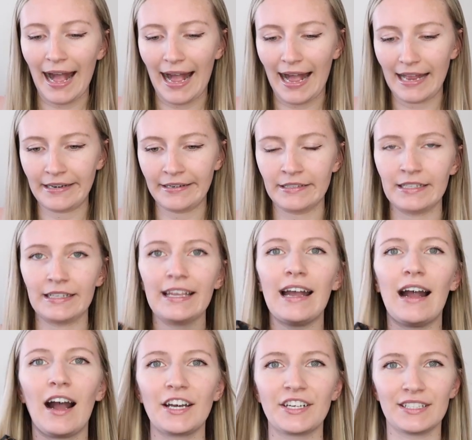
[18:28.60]
And
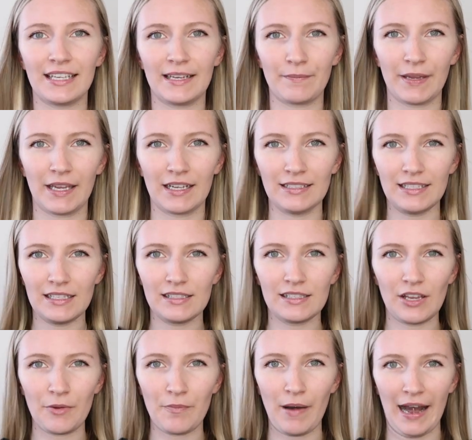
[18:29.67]
yeah, I just think because
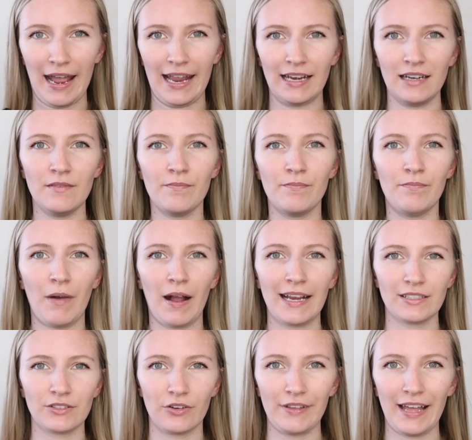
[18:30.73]
it's so plain, but
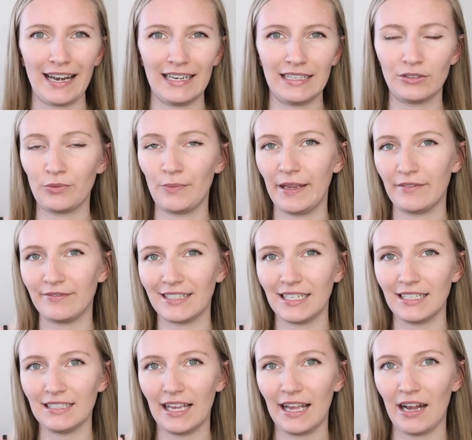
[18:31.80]
it's got that little bit of
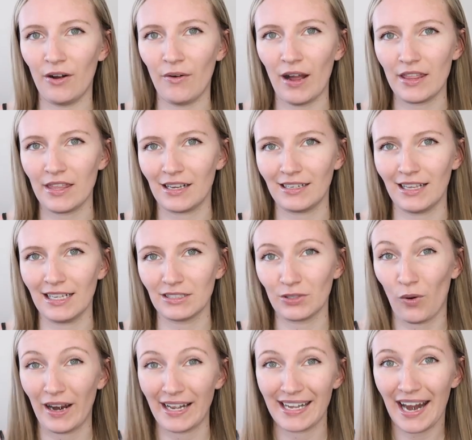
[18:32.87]
detail, I think that
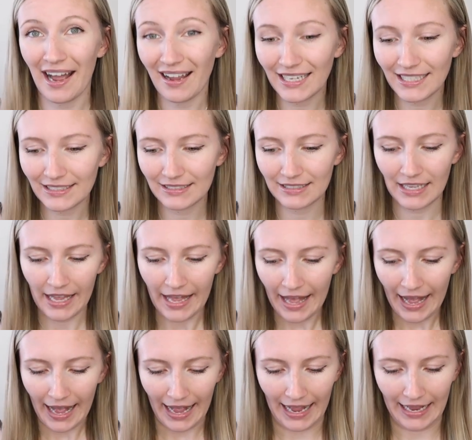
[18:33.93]
it's quite nice.
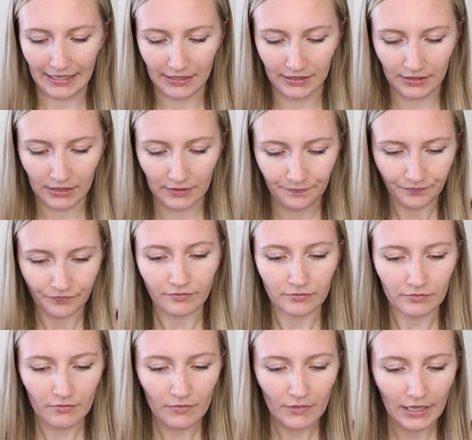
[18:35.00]
And
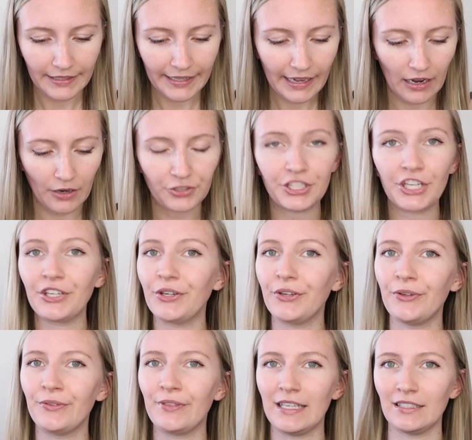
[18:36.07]
yeah, I'll show
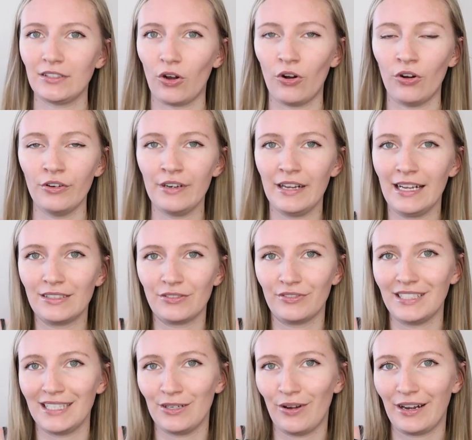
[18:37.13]
you this on. It's
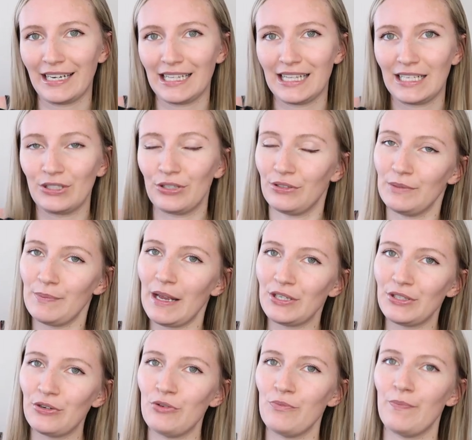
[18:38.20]
obviously not anything too
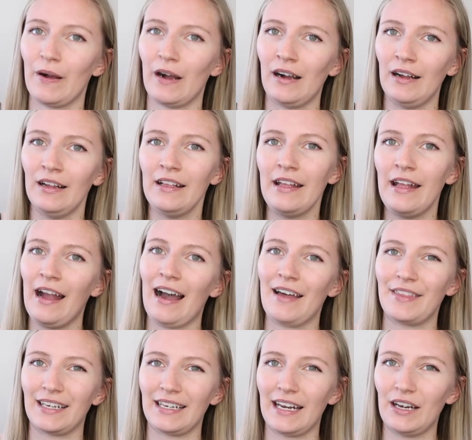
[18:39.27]
special, but
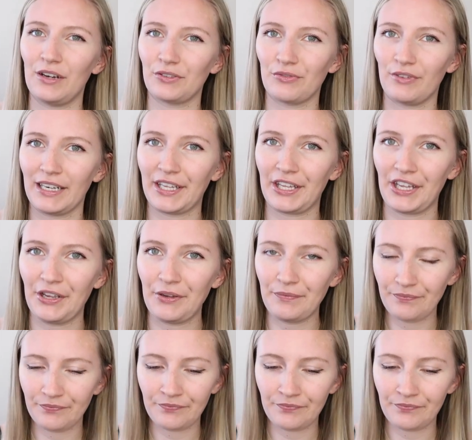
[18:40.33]
I think that it looks really cute.